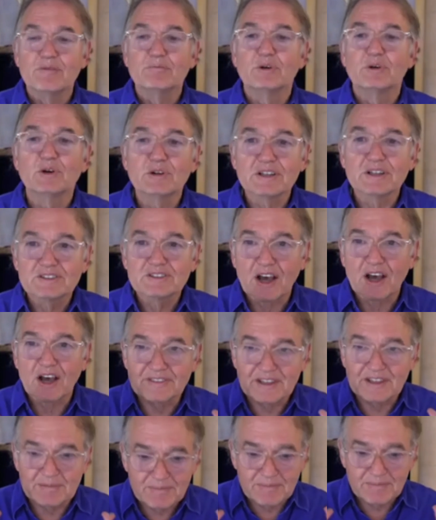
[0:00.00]
Buddha
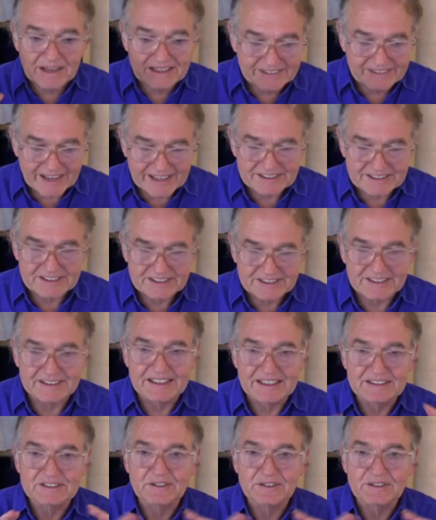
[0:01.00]
taught that
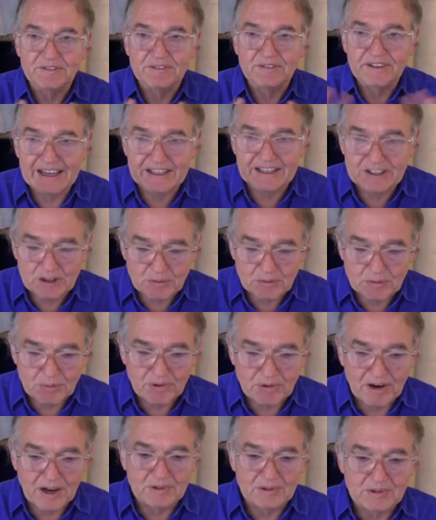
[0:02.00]
meditation is to forget your
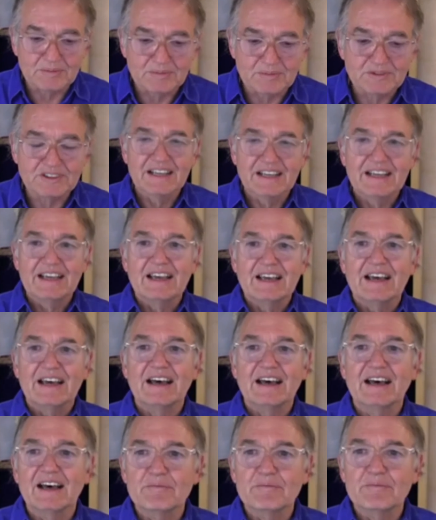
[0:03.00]
problems.
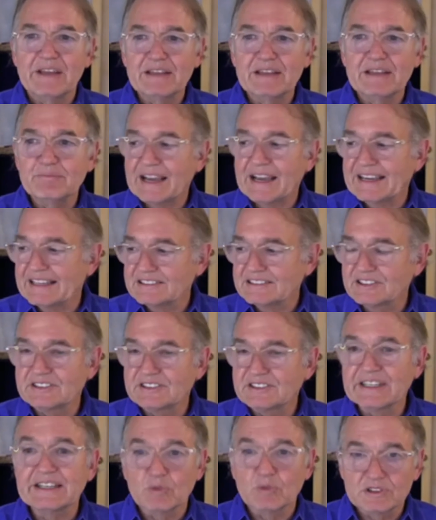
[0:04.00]
Men by
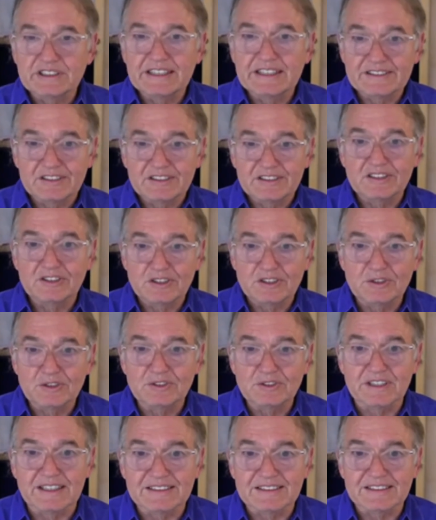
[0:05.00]
instinct will tend to do
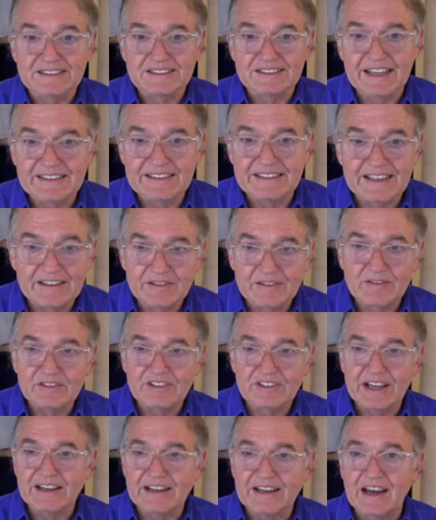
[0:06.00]
this. And then
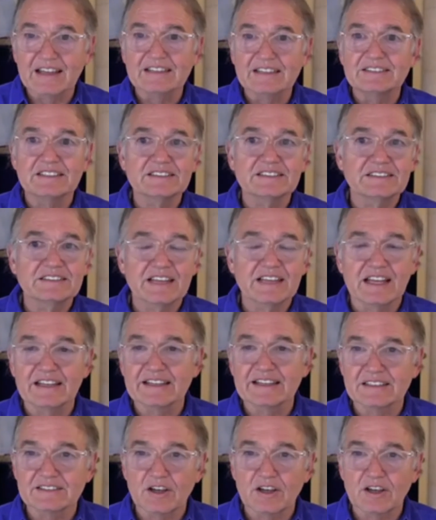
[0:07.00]
psychology is
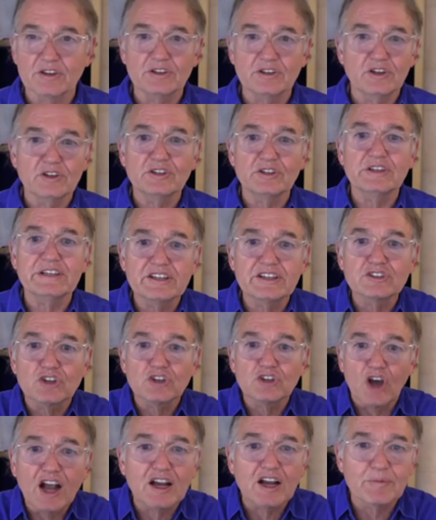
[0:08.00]
telling us, oh, you know, you need to
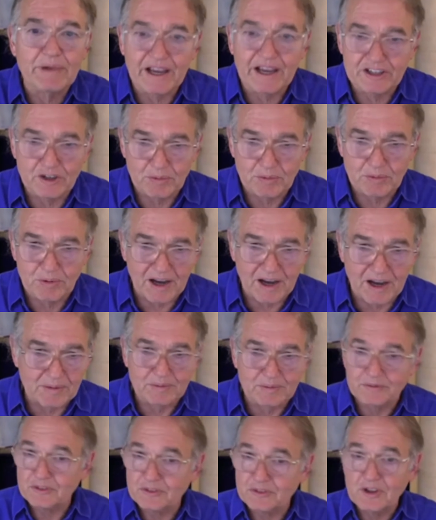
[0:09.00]
talk about your
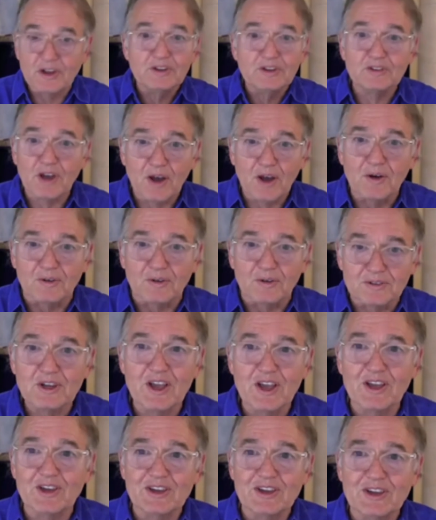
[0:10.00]
problems. No, you don't.
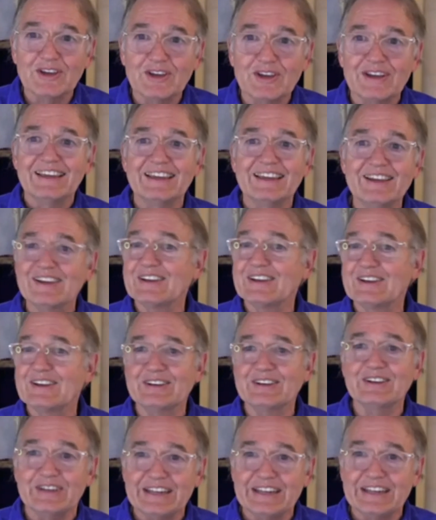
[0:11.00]

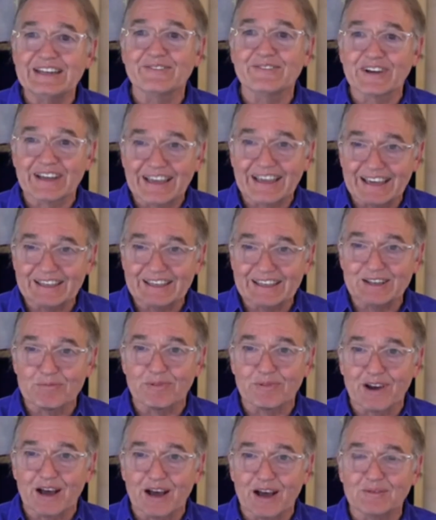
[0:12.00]
You need to forget your
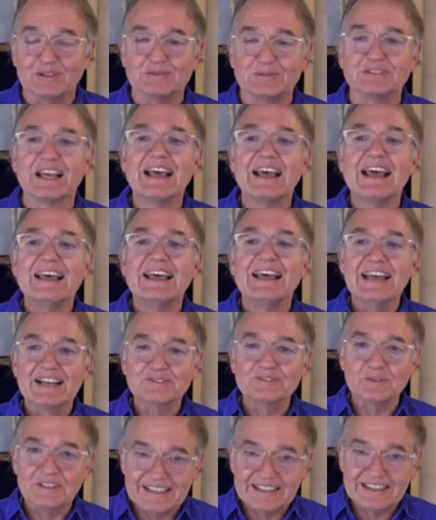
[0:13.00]
problems.
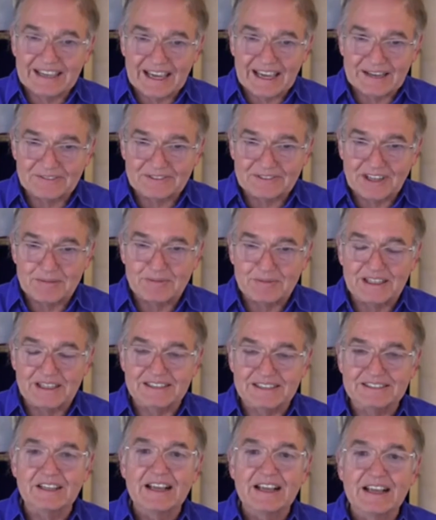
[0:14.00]
That's what the cave time
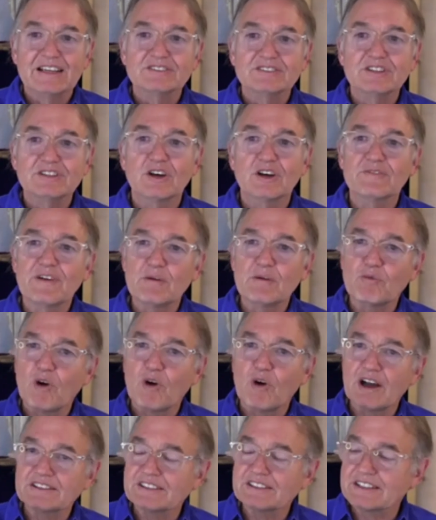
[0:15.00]
is. So if I'm
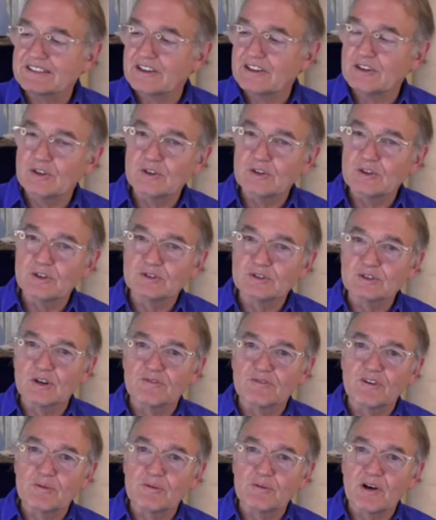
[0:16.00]
watching the news or
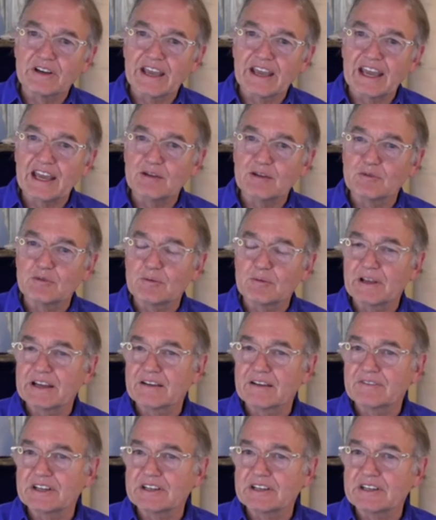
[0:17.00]
a football game or
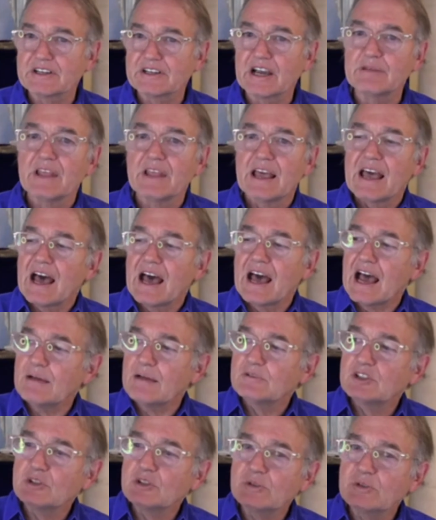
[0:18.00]
playing a video game,
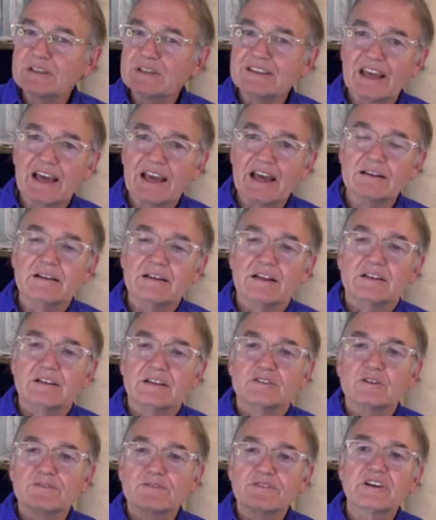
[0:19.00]
I'm doing that
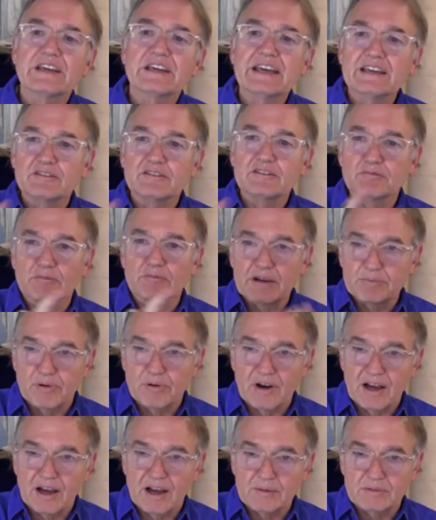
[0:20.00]
to forget my
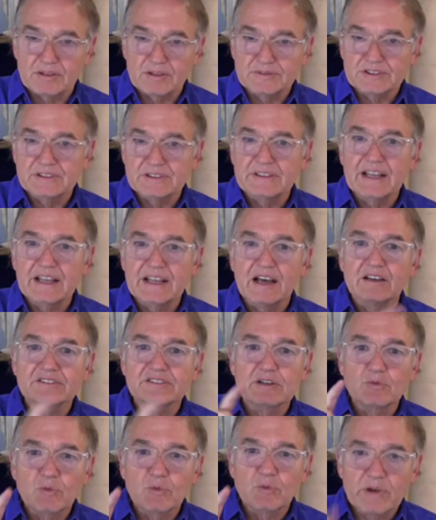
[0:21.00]
problems. Now,
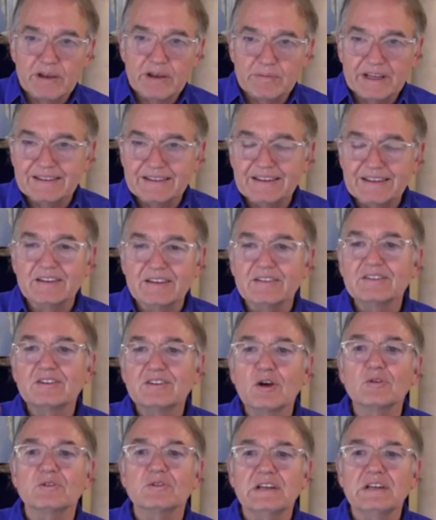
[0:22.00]
see, women
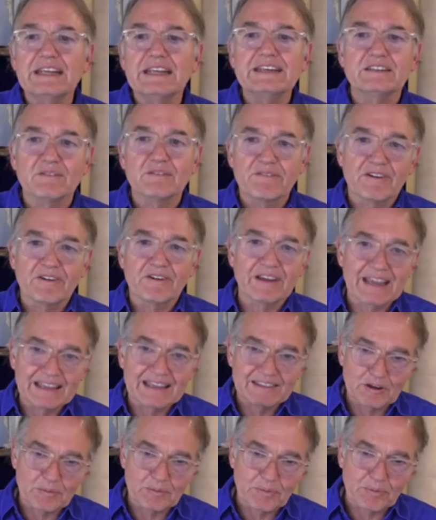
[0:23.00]
don't need to
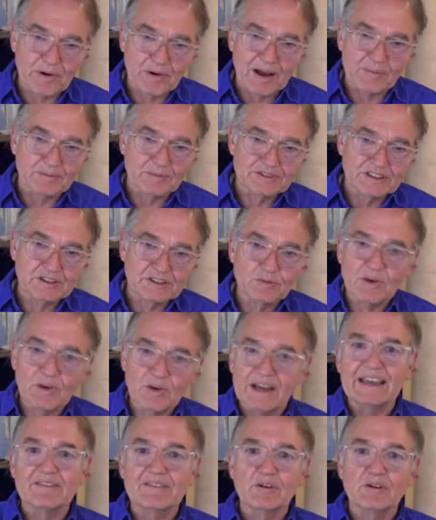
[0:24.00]
forget their problems. This is
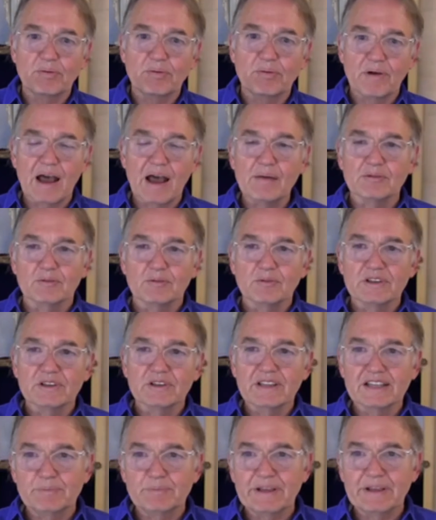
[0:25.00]
why they have a problem with
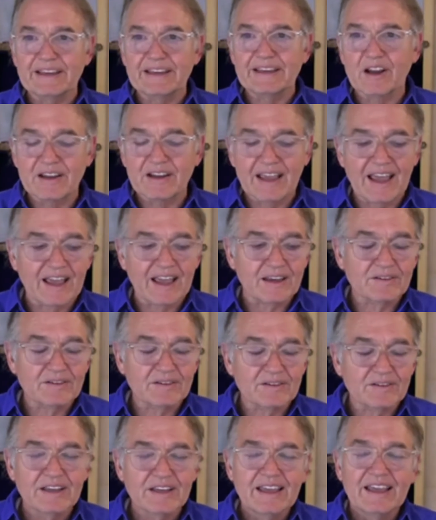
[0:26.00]
us being in our
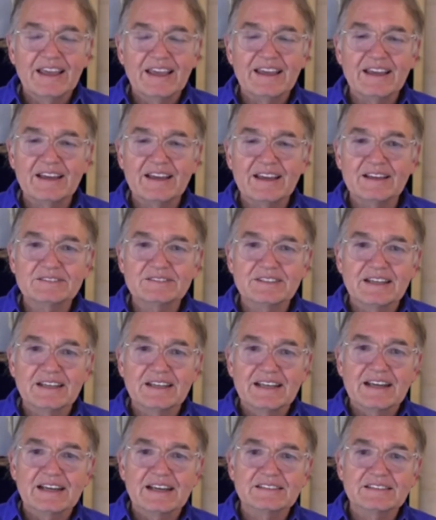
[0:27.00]
cave, is
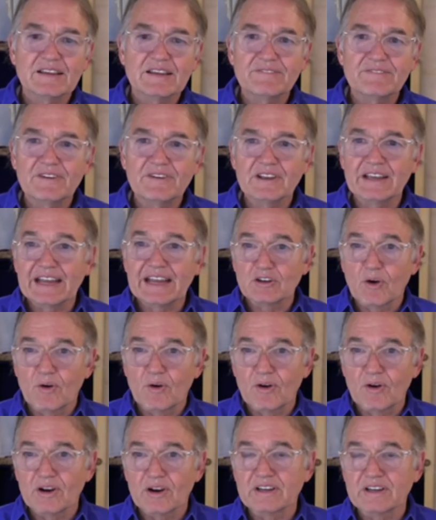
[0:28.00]
because they feel
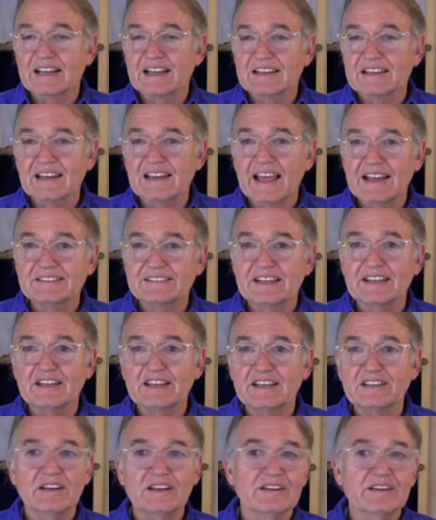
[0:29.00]
ignored,
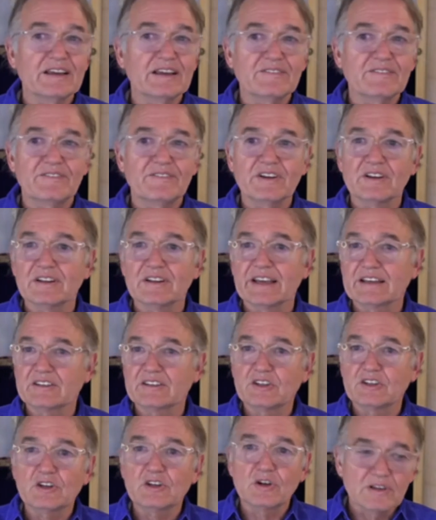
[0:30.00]
neglected, and they feel like
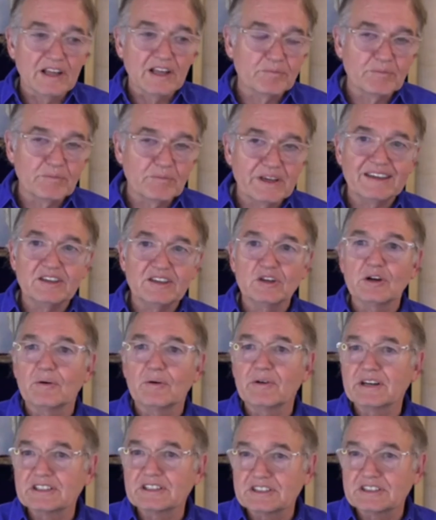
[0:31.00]
you don't love me, you
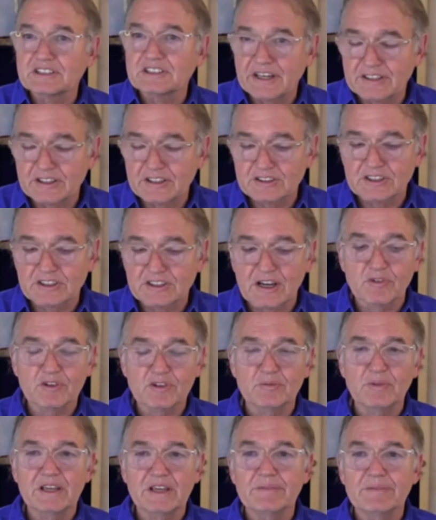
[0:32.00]
don't want to share yourself
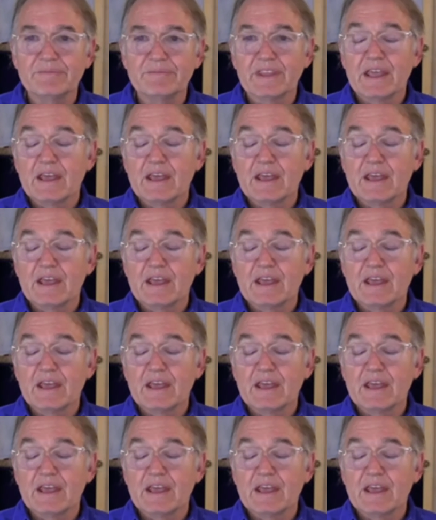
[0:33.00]
with me.